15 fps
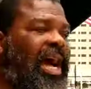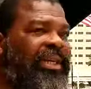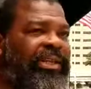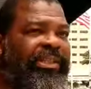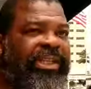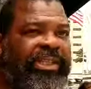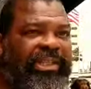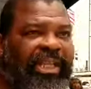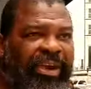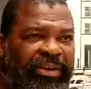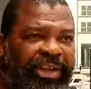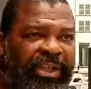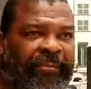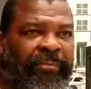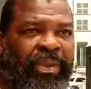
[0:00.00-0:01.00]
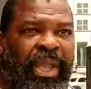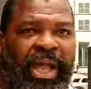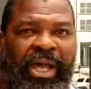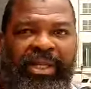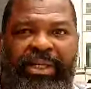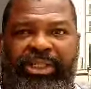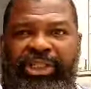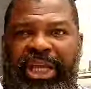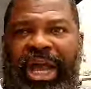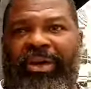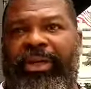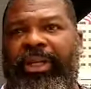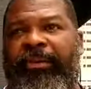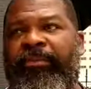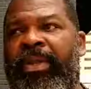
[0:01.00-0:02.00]
and in sincerity and in
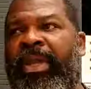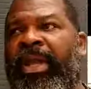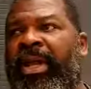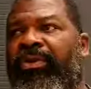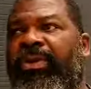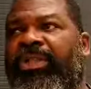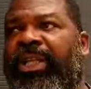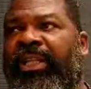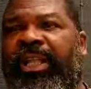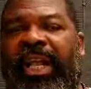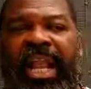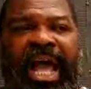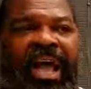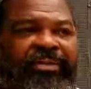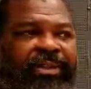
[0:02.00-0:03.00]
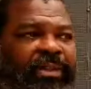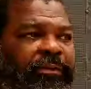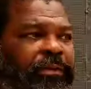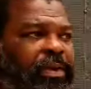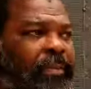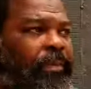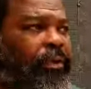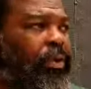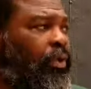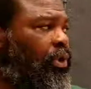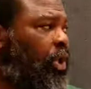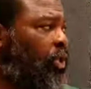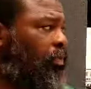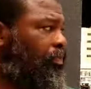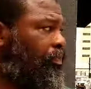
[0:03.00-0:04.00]
charity and risking their lives and their freedom to do
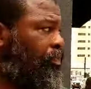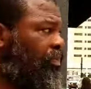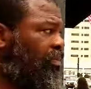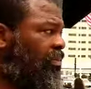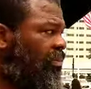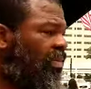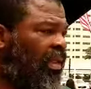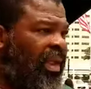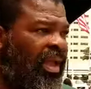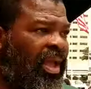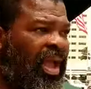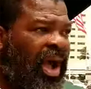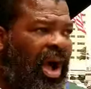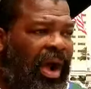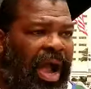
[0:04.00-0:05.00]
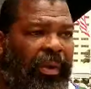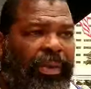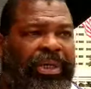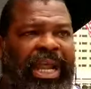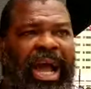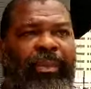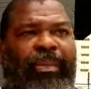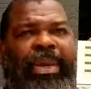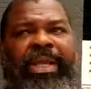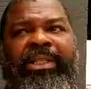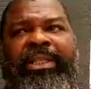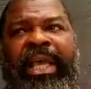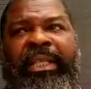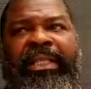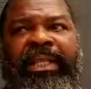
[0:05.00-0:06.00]
so. All right, with that
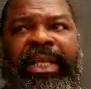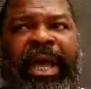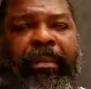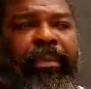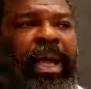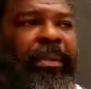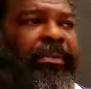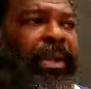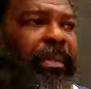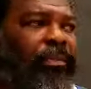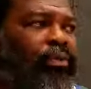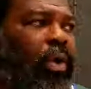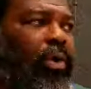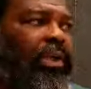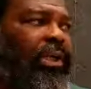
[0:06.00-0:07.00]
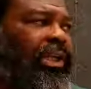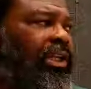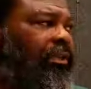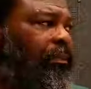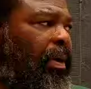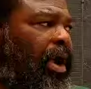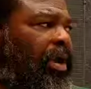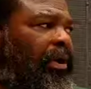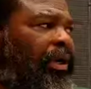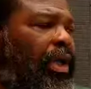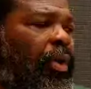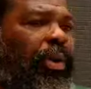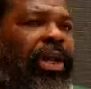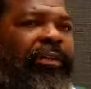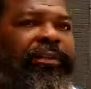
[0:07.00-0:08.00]
being said, today I'm rolling in the spirit, you
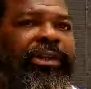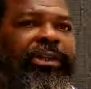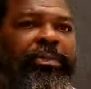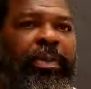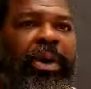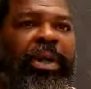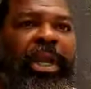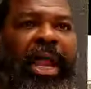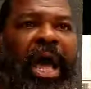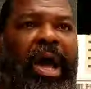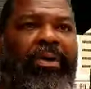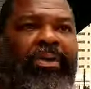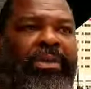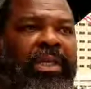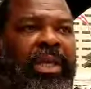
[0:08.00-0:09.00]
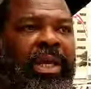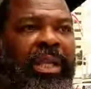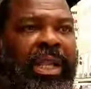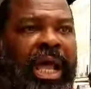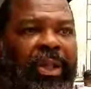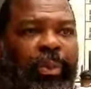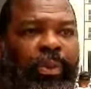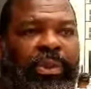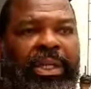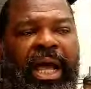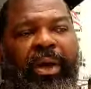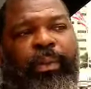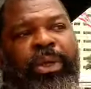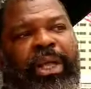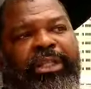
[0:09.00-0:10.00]
know, whatever the spirit allows, that
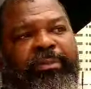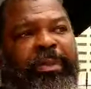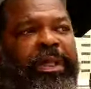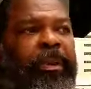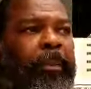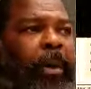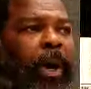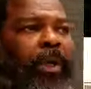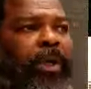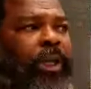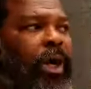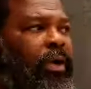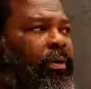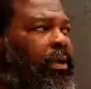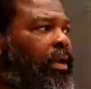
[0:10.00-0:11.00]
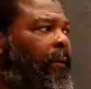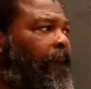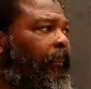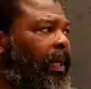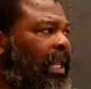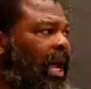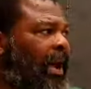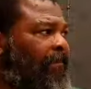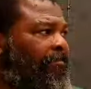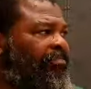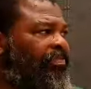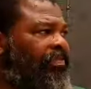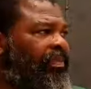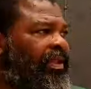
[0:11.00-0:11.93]
what I speak upon, you know. But